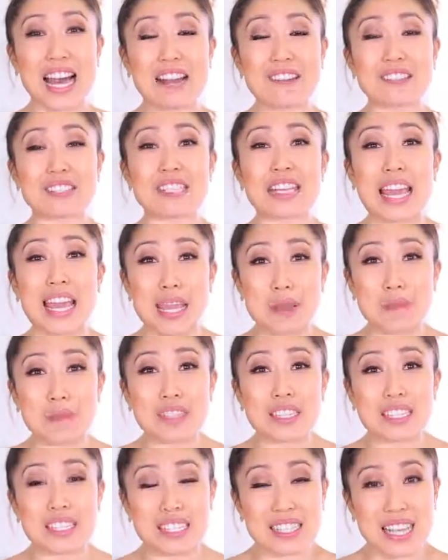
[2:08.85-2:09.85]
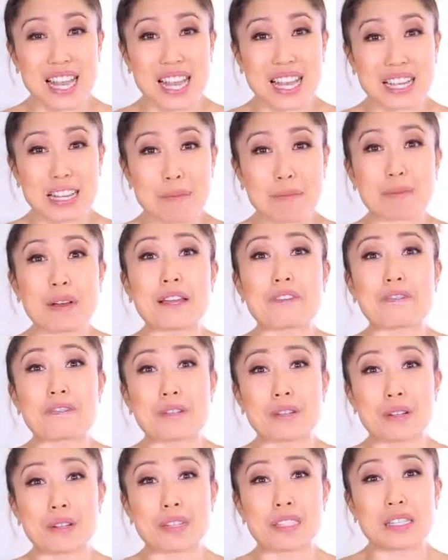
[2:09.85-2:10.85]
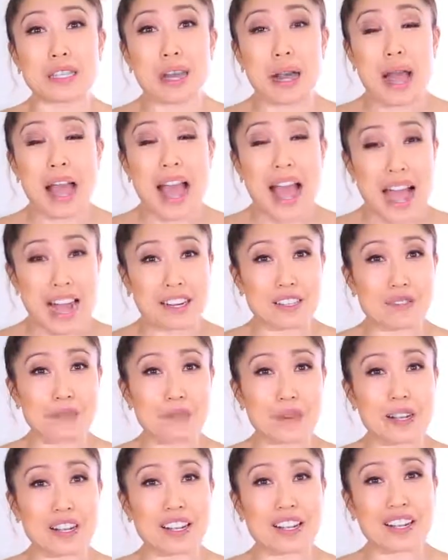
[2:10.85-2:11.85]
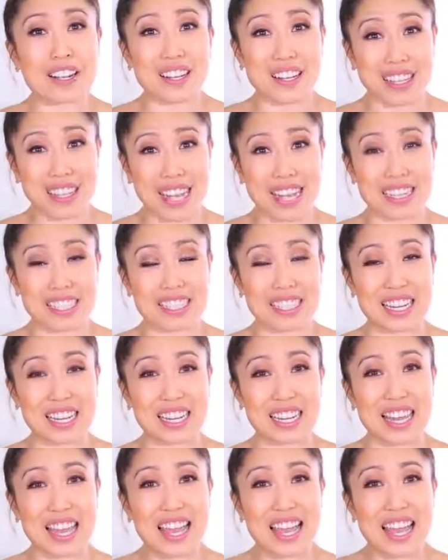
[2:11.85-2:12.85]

I was able to design my first activewear collection.